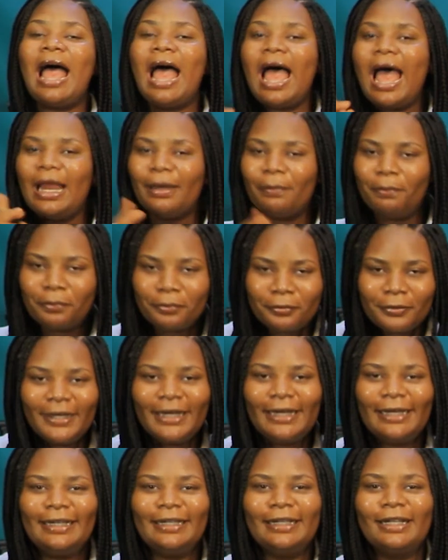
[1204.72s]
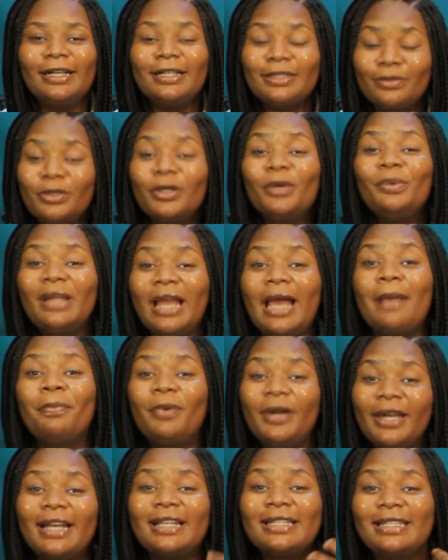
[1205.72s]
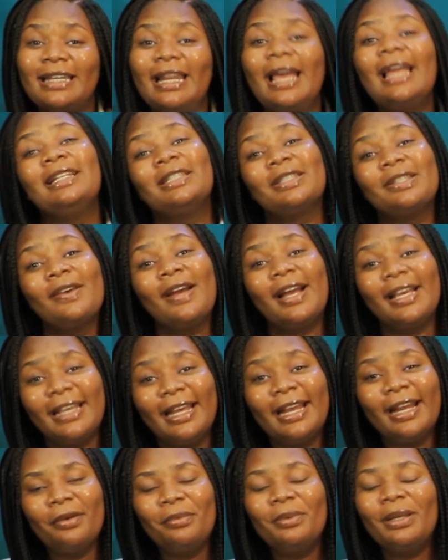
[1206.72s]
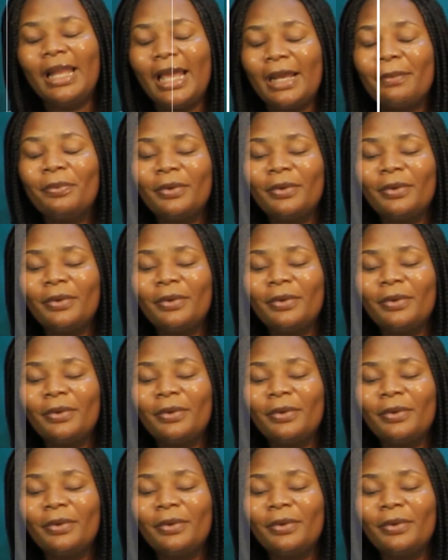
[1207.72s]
and pray. Because we know we like prayers in Nigeria, yeah? We like